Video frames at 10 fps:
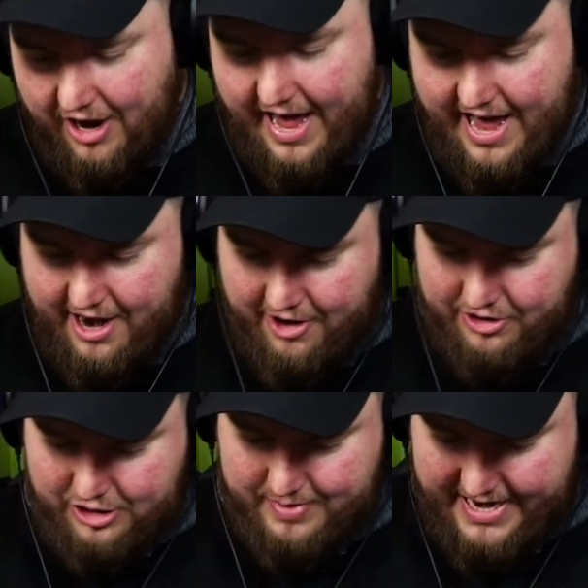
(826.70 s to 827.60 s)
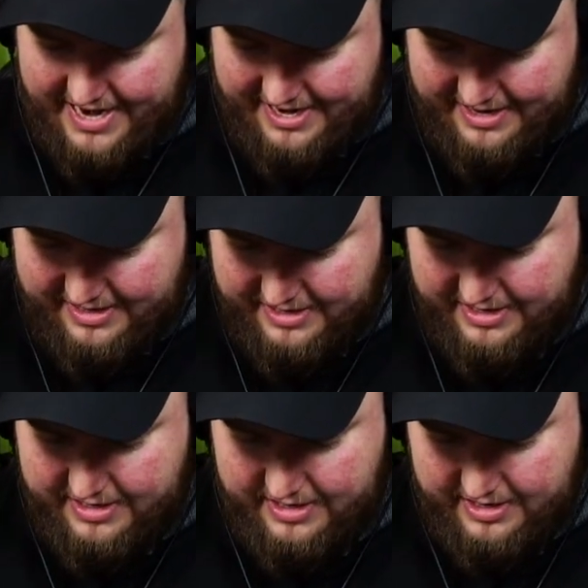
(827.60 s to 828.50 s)
our headhunters, man!
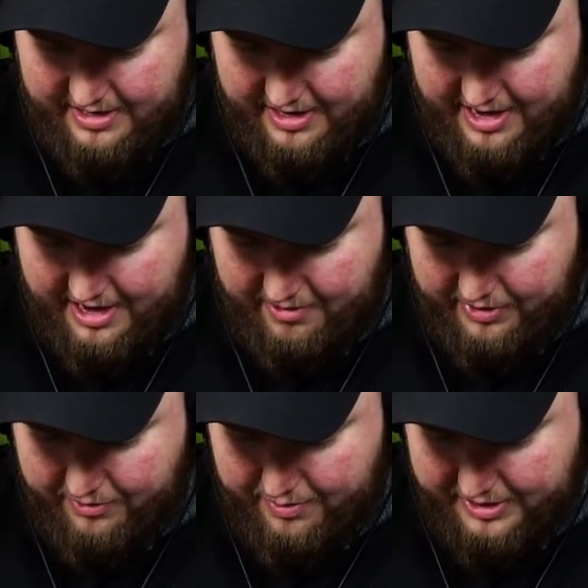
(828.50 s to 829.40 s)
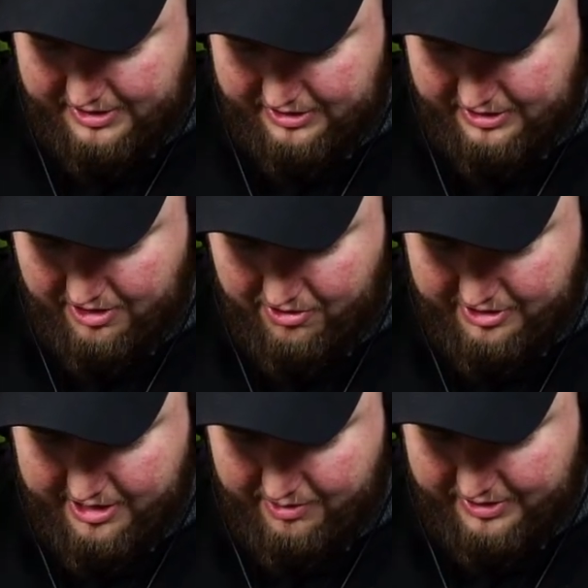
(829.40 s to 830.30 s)
Oh, we would have been so
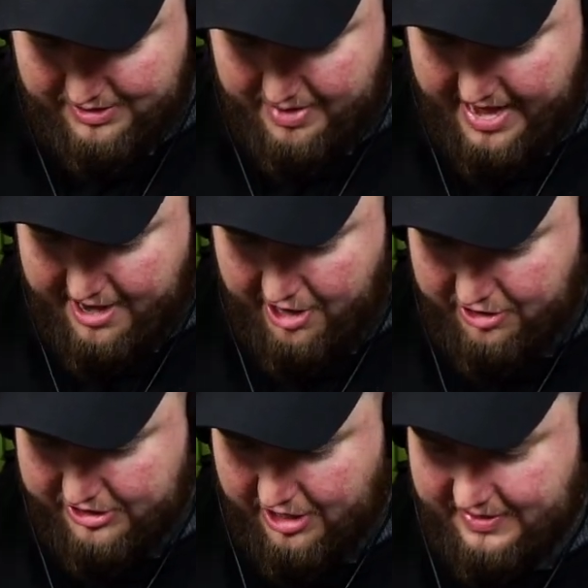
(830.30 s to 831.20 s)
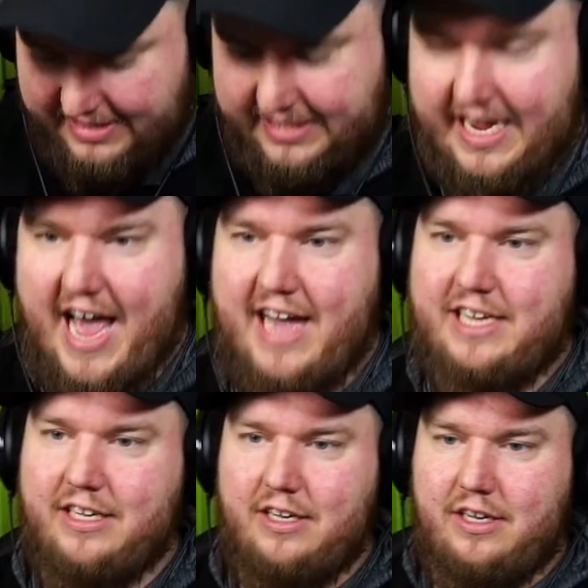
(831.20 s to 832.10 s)
good with some headhunters on this
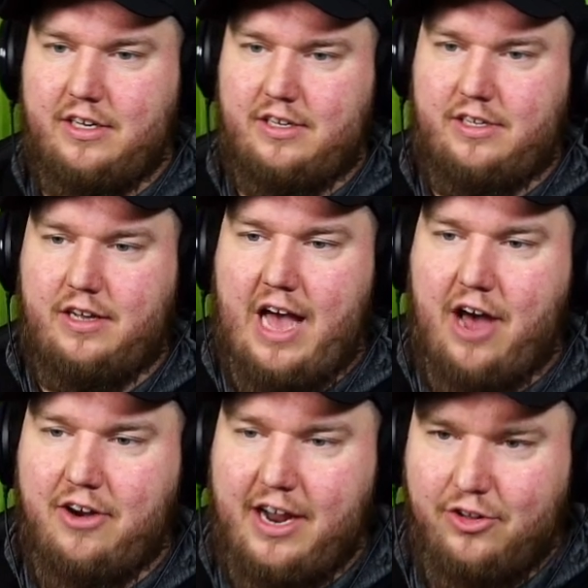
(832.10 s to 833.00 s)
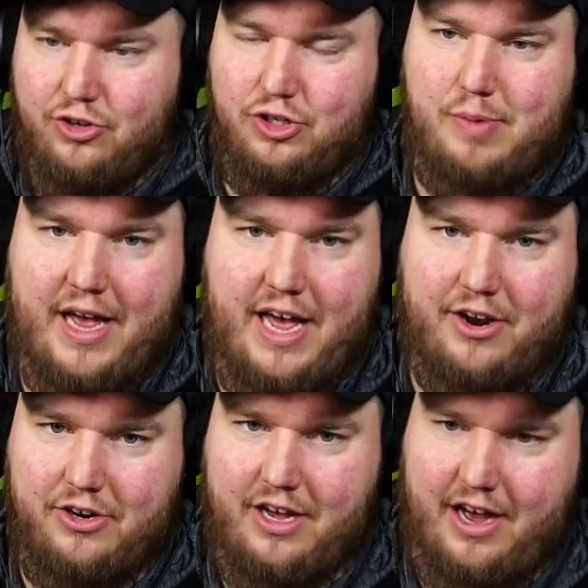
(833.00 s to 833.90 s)
attack! How did I lose my
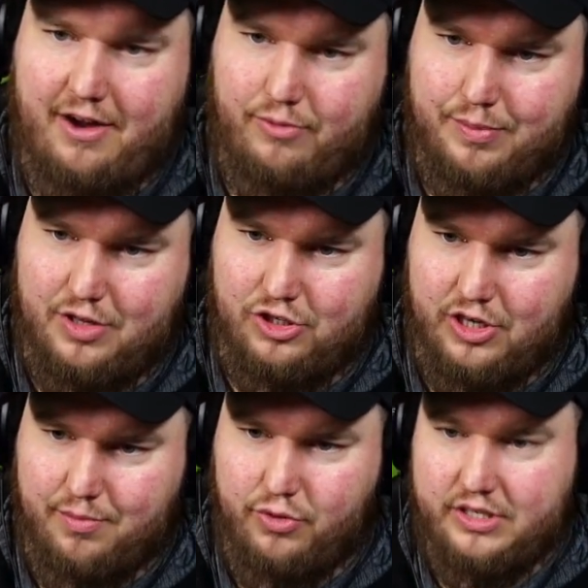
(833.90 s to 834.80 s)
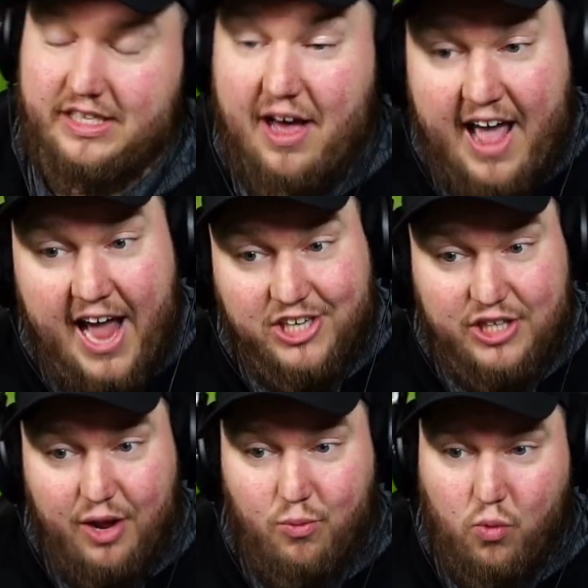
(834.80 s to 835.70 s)
headhunter? Oh, rip the dream, boys. That
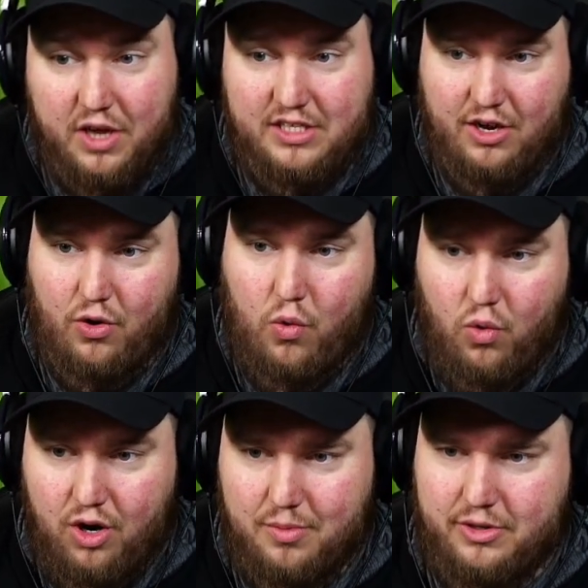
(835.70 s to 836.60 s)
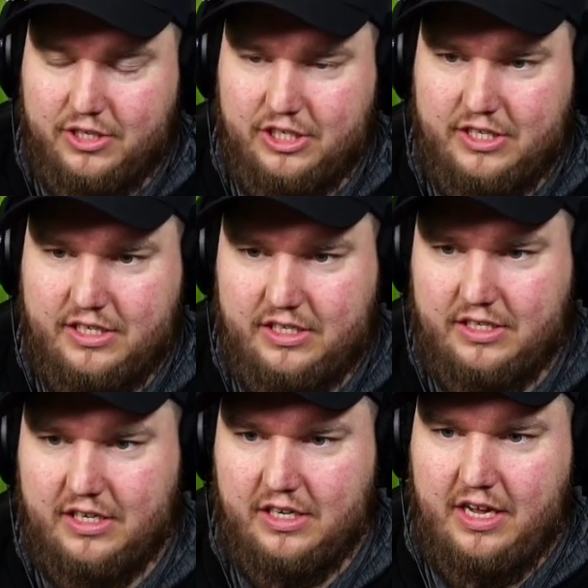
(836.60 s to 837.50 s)
actually wasn't horrible. It's
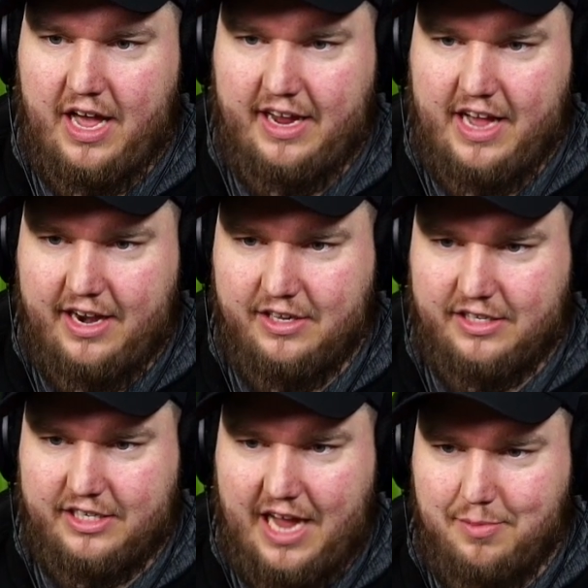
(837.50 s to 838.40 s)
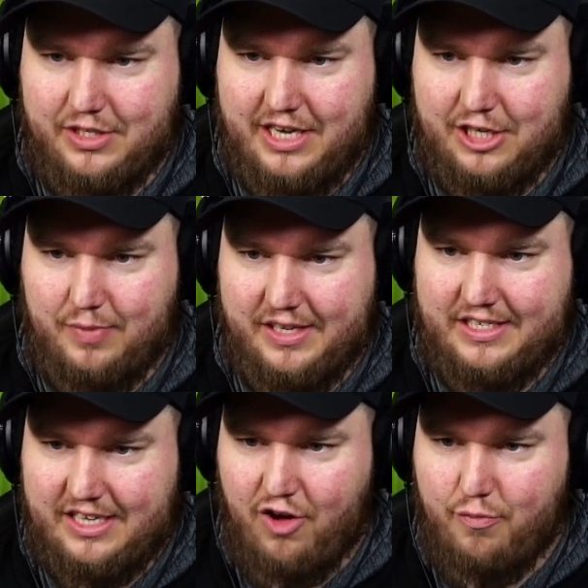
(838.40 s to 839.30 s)
just I kind of sabotaged
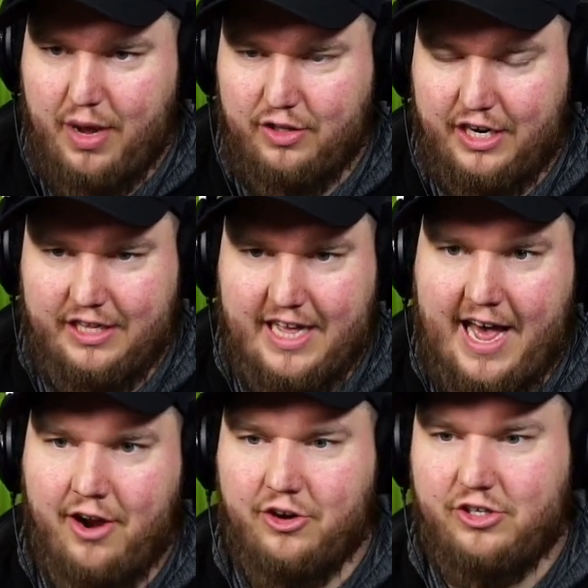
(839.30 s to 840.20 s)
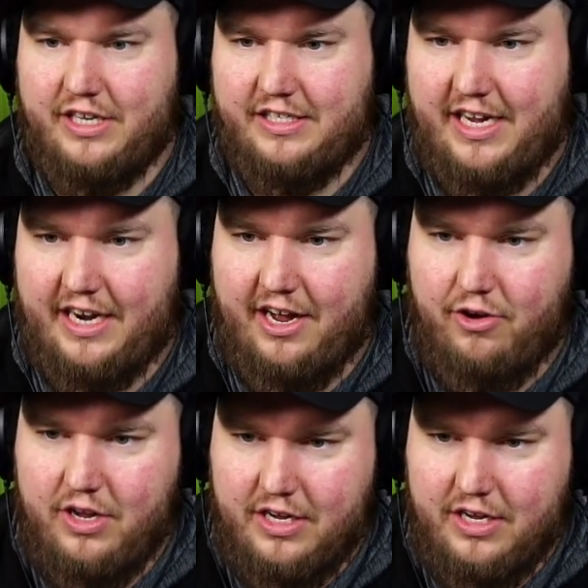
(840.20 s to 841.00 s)
myself by letting the headhunters get taken out.